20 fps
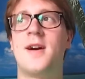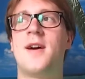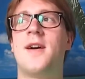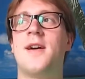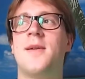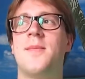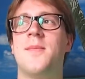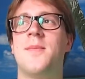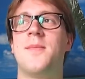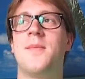
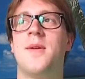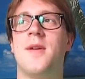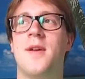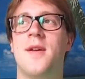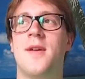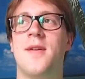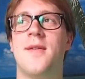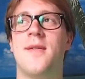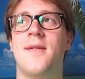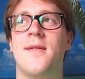I'm
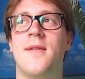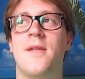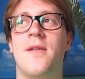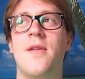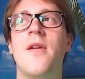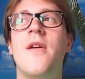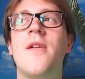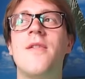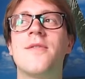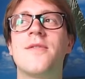
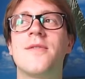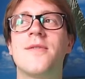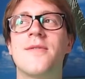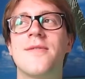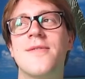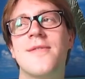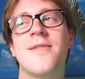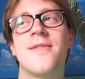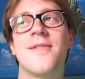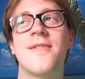not
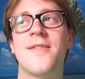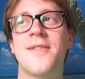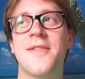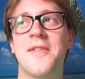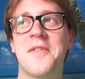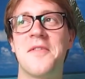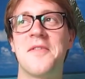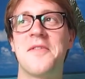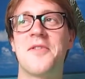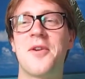
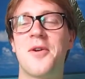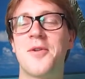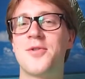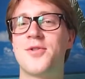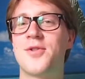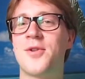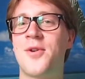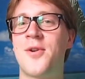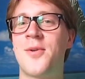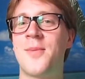so
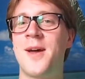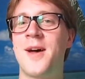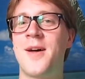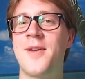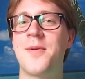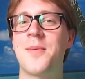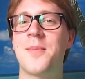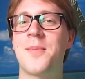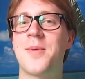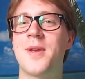sure about
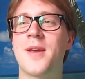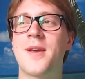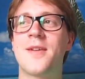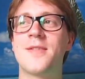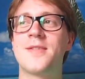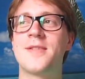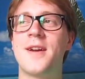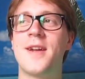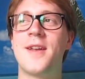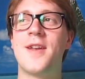
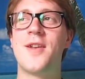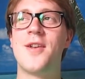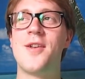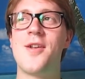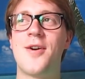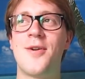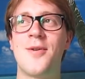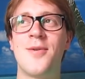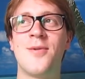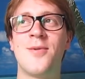because I
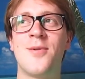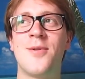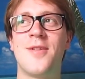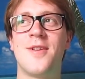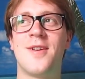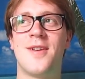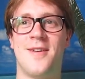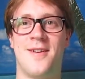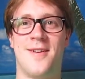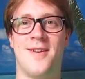know
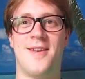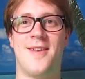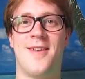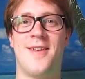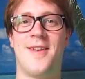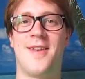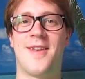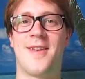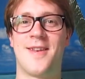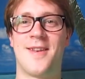that
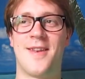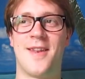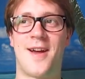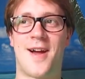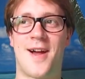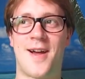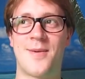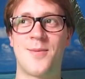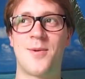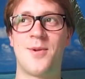
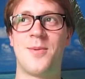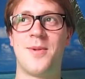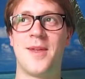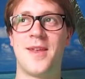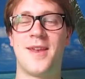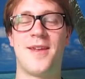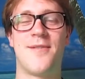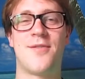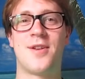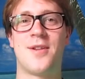I will
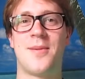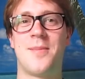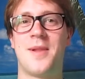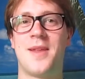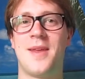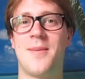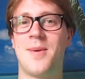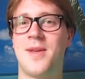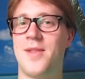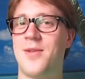
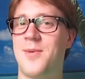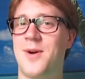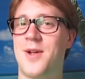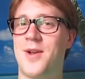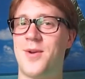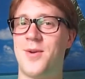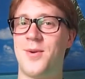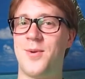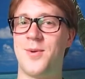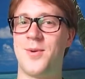inevitably be the
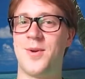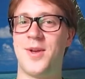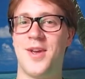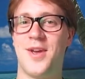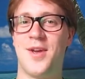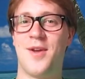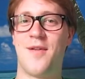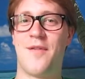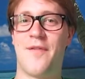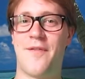one who
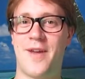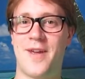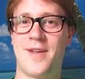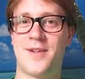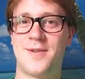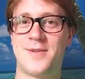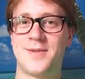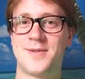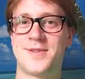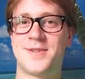
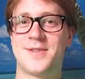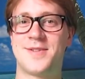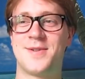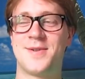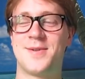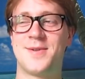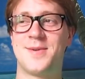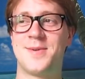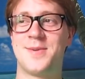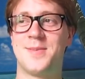fails
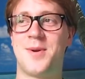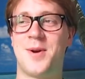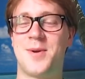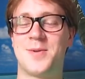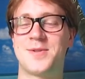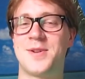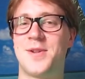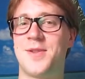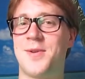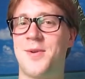to
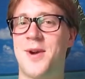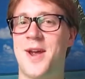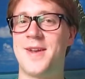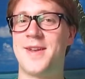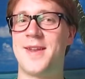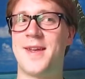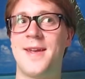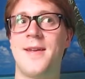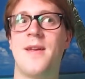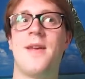post on the right
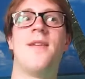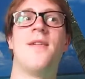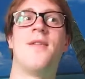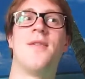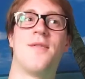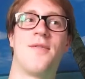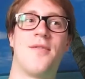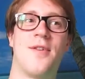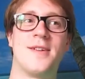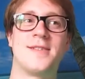day.
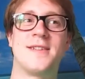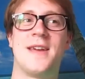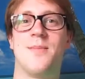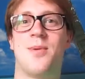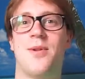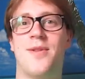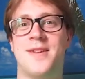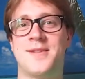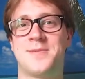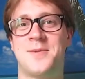For
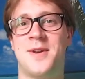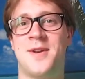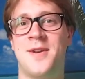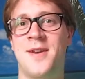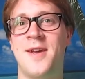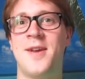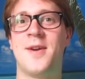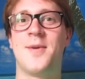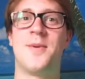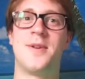example, this one,
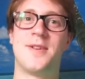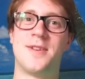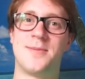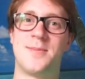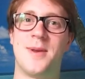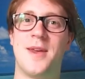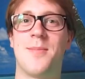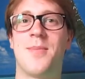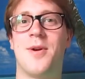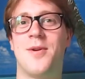which is
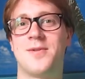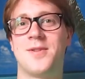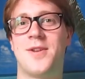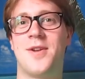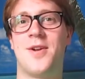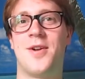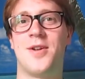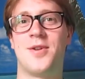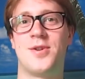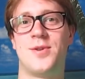being posted
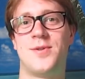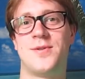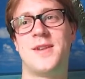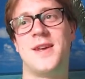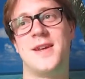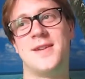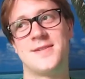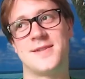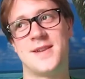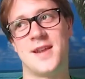on a
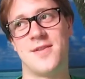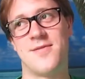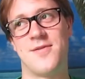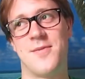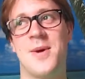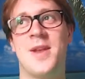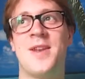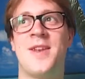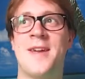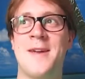Tuesday instead of a
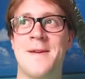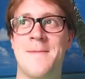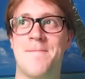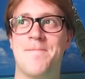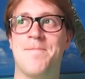Monday